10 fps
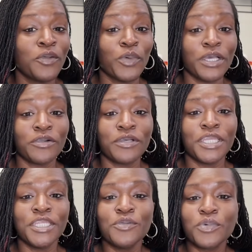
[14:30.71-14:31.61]
Well,
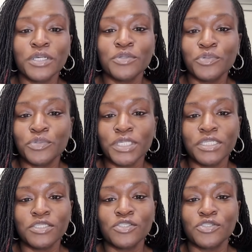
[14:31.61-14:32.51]
anyone who
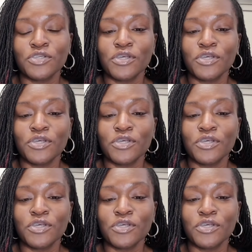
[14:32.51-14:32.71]
is